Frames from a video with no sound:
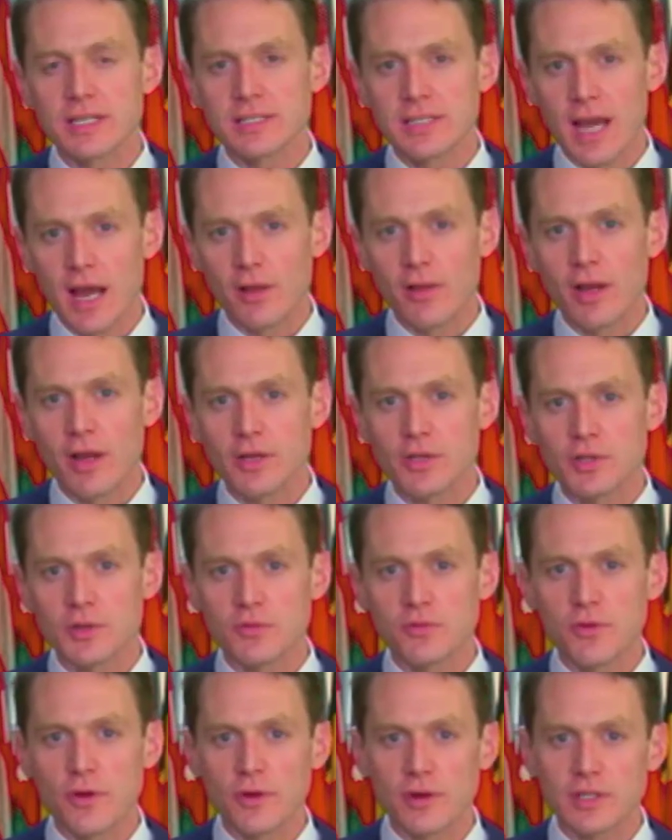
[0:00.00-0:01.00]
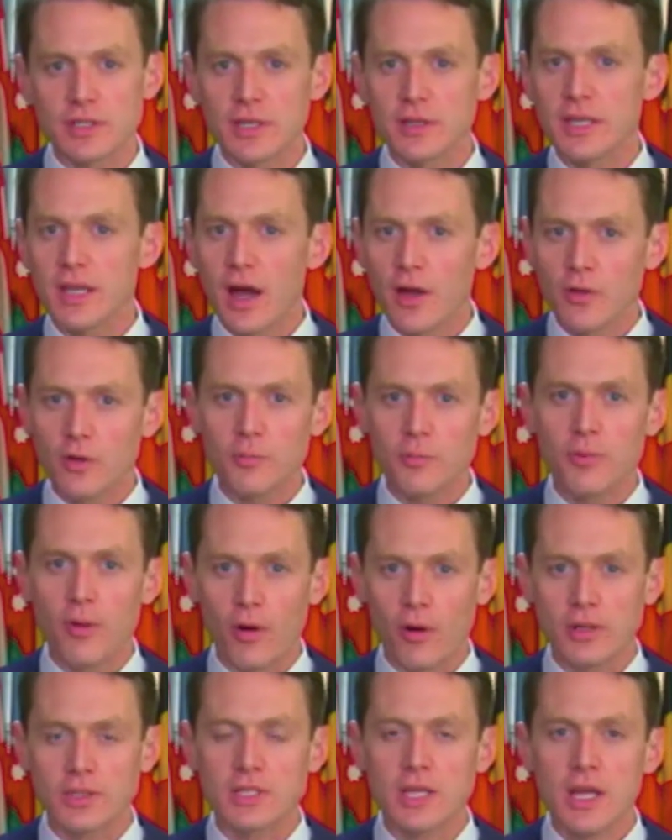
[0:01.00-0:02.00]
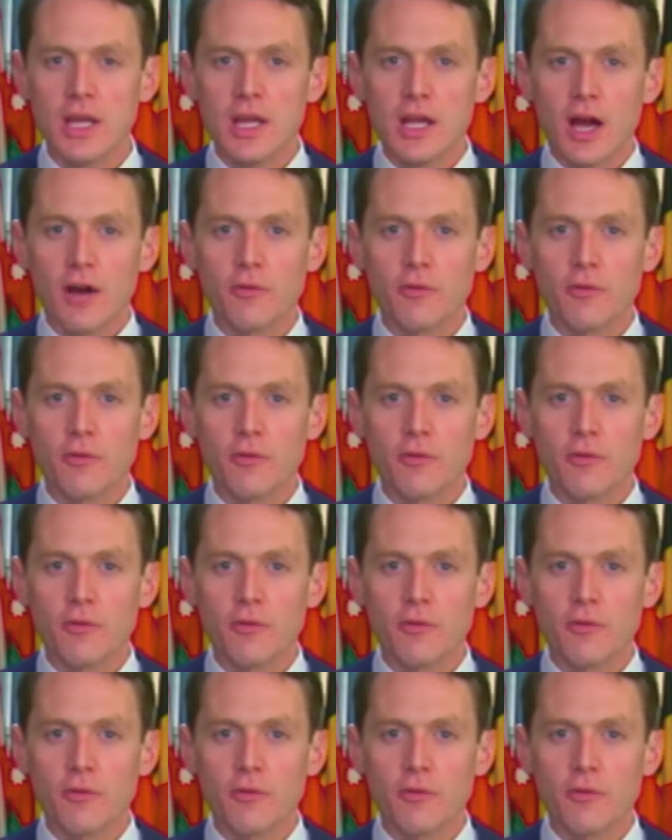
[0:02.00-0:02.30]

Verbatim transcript: and its allies should focus on the other parts